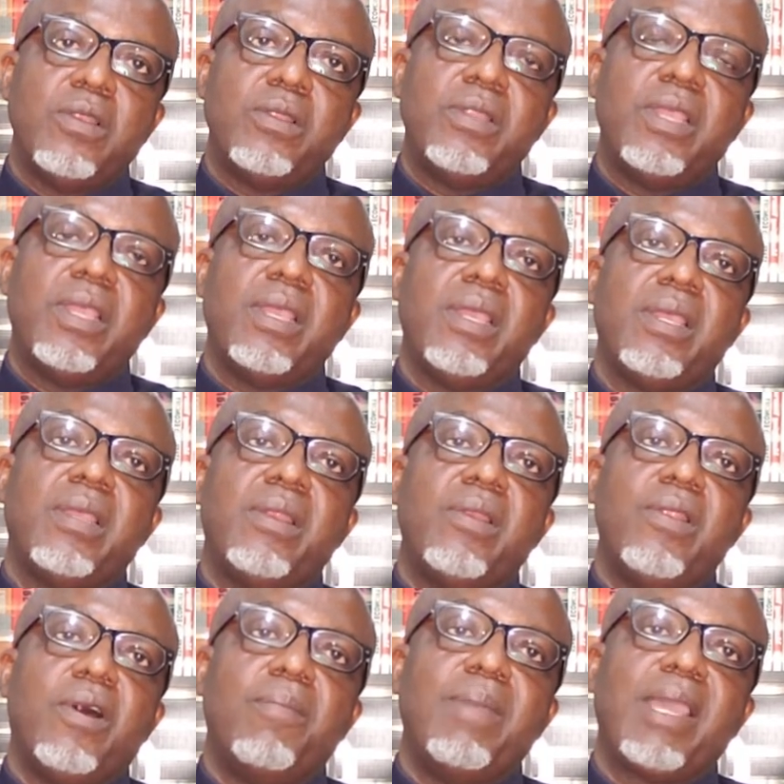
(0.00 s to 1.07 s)
The
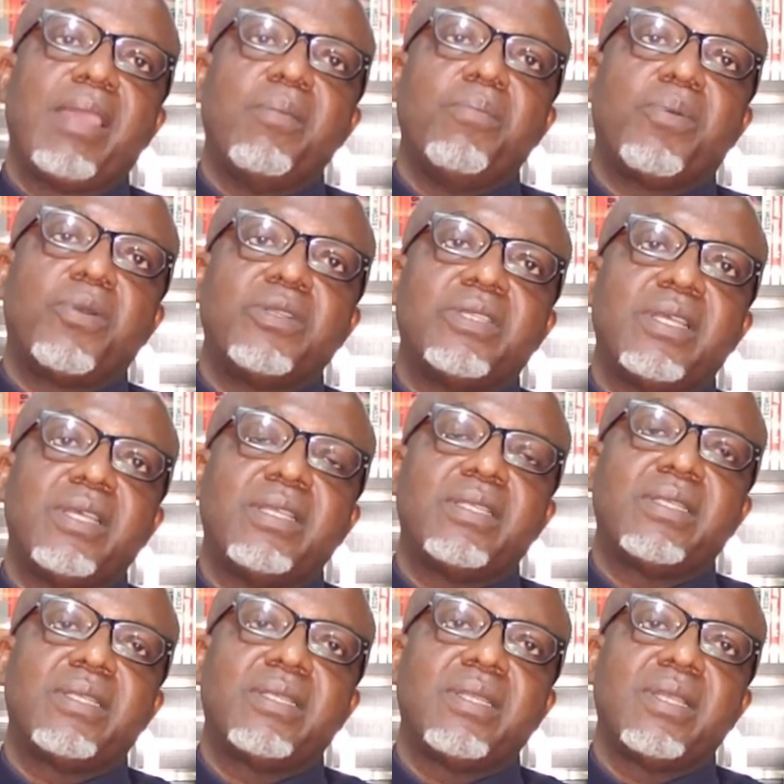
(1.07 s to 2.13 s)
lawmaking
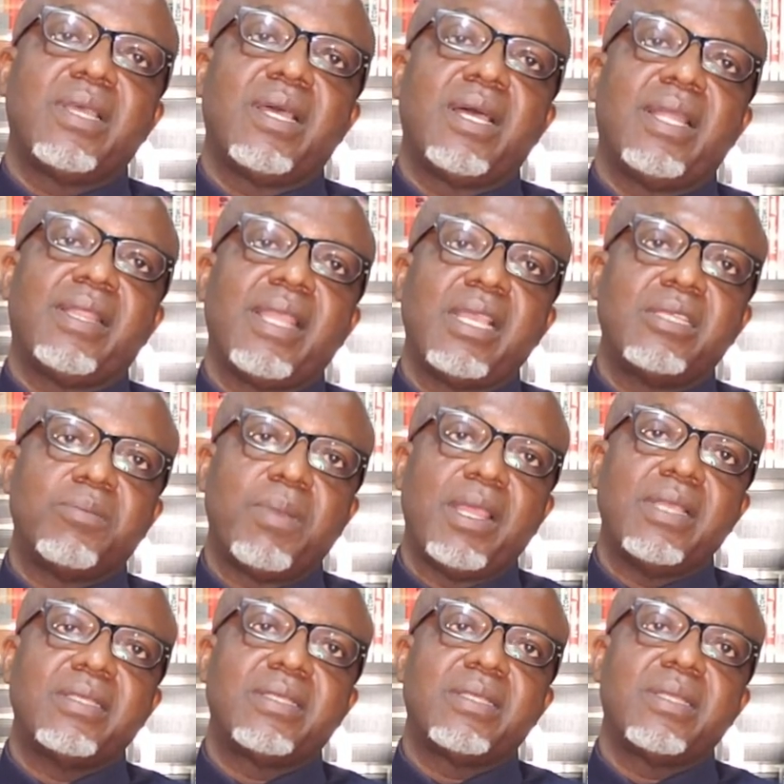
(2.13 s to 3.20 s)
process takes
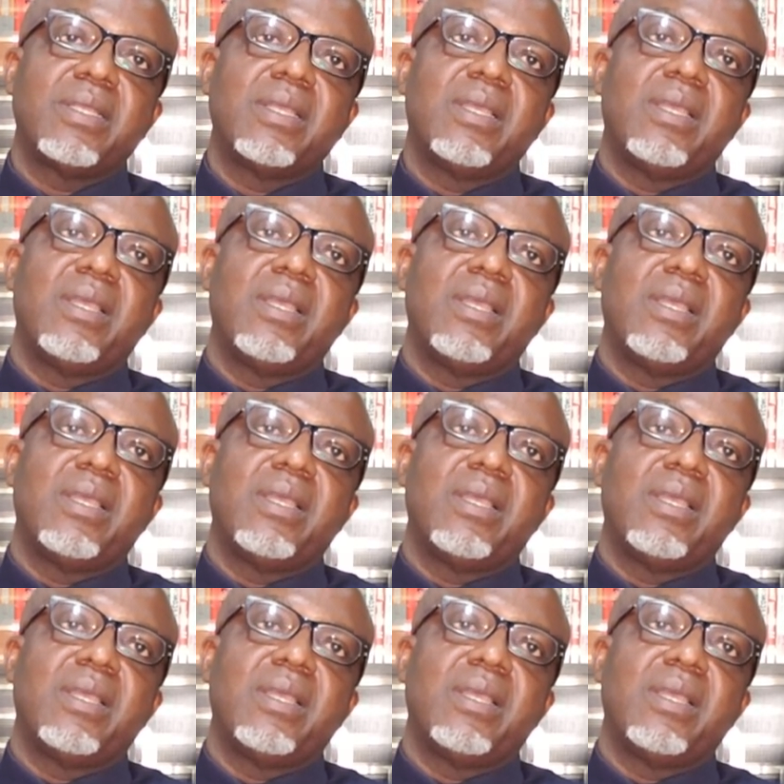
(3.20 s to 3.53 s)
place,